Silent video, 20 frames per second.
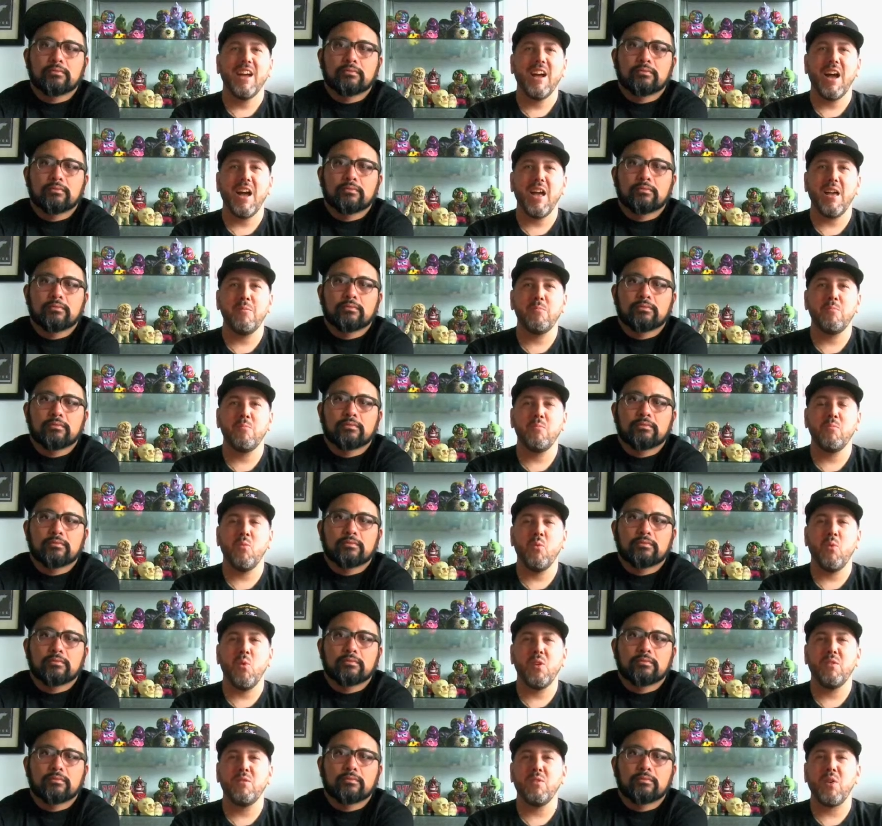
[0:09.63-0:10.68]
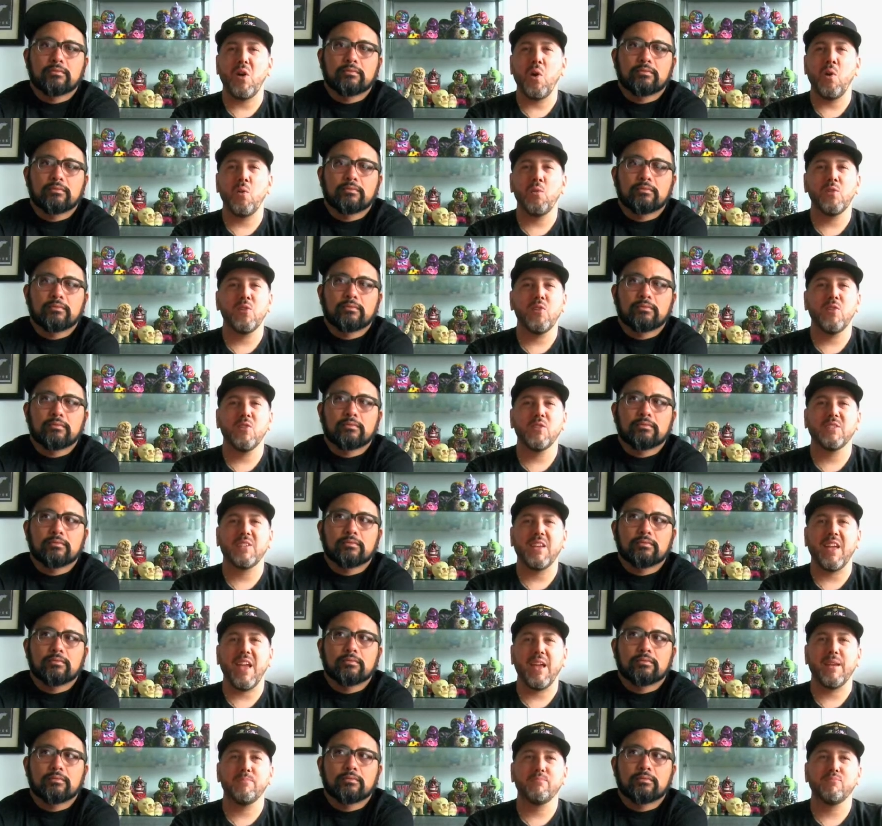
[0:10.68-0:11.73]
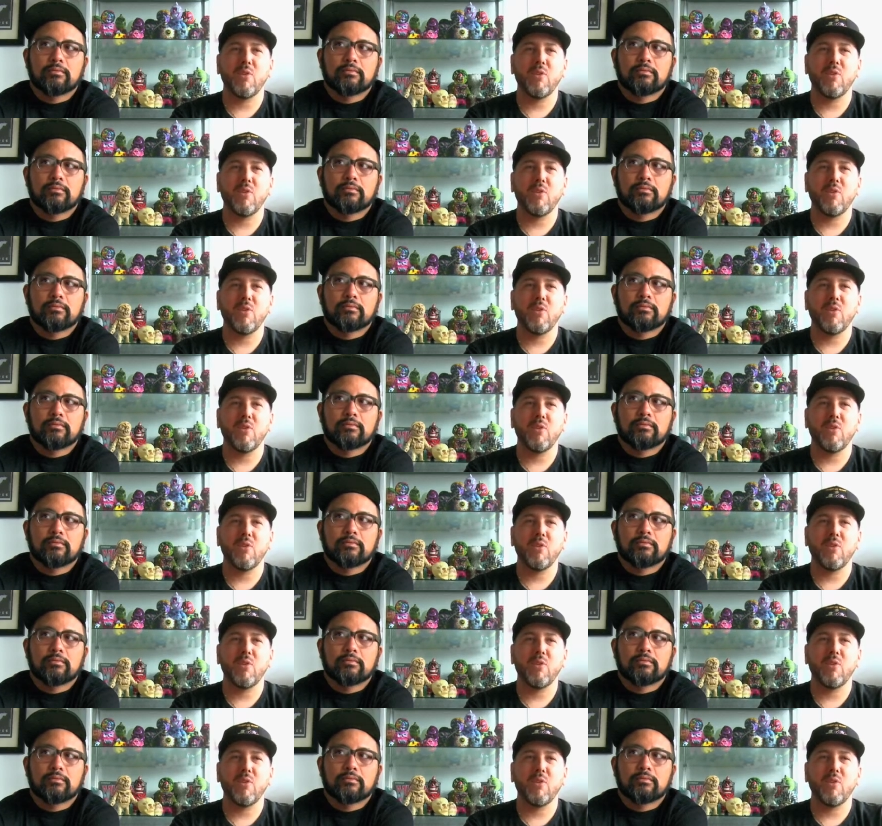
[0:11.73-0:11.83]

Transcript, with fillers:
Speaker 1: I'm one of the owners and